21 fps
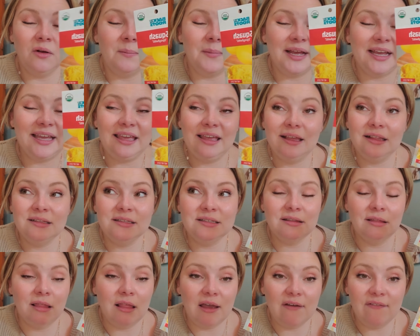My kids
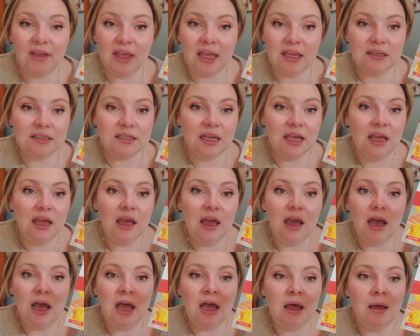love it.
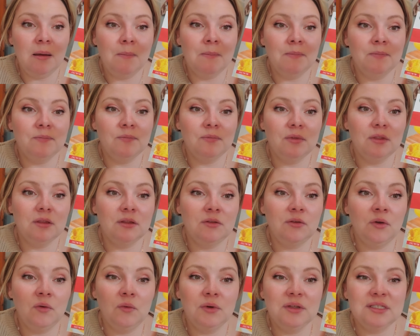
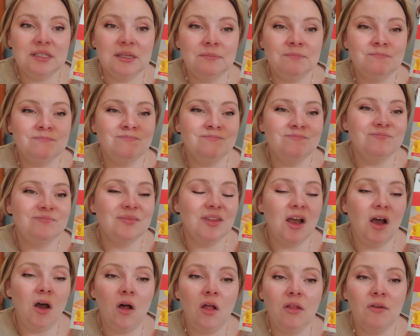Do it with some
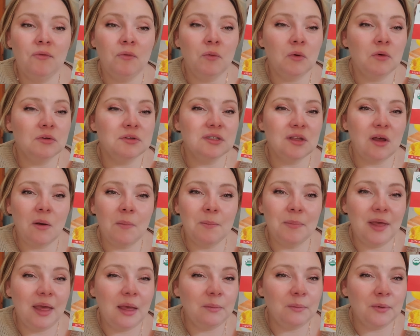olive oil, salt and
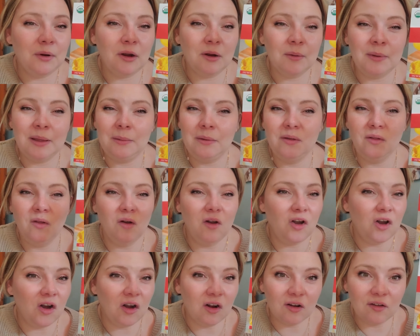pepper, maybe a little
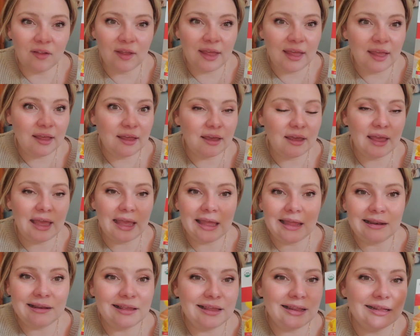garlic,
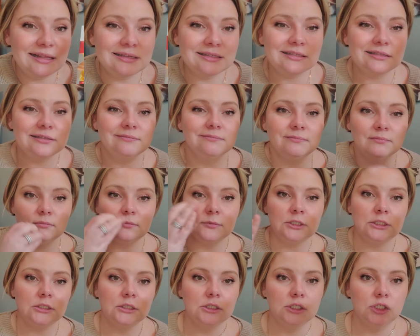and it is
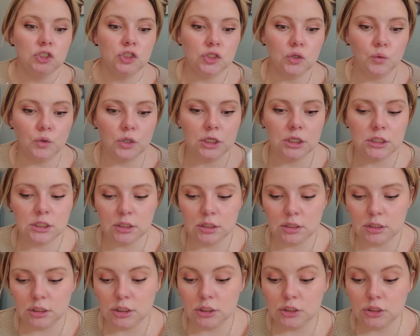so good.
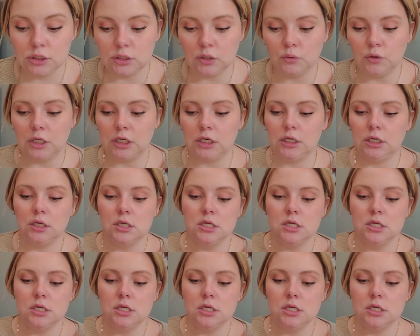So good.